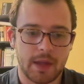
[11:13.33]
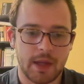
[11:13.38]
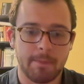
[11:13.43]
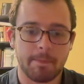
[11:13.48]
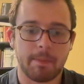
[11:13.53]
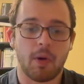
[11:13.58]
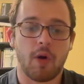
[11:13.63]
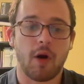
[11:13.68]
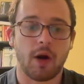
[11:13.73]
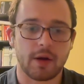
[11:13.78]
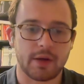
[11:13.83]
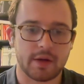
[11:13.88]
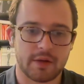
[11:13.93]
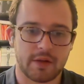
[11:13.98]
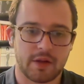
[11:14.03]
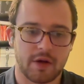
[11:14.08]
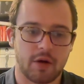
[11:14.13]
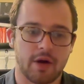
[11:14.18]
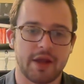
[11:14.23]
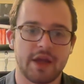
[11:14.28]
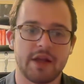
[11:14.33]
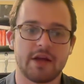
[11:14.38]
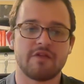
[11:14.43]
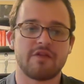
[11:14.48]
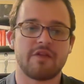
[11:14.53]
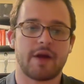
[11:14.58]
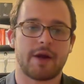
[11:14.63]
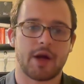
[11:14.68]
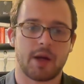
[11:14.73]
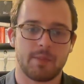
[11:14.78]
in part there are
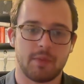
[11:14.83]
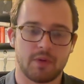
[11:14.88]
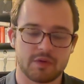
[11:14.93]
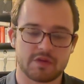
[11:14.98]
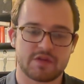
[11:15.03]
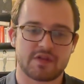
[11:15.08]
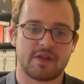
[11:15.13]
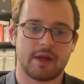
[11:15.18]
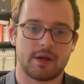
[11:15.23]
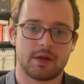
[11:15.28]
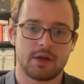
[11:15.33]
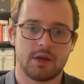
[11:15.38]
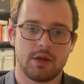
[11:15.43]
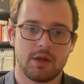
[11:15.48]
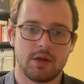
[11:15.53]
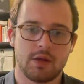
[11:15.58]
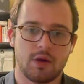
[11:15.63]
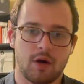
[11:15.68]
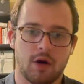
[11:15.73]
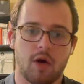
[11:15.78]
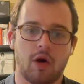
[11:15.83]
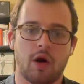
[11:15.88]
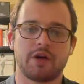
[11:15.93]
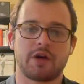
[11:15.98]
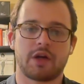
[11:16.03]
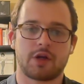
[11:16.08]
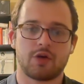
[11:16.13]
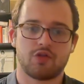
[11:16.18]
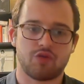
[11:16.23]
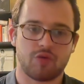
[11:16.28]
hidden variables that are hard
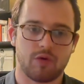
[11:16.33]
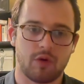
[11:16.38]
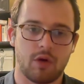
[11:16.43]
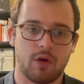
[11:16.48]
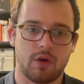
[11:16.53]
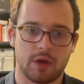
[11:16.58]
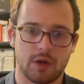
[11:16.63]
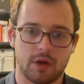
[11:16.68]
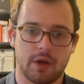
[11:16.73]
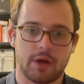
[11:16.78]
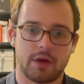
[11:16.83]
to control,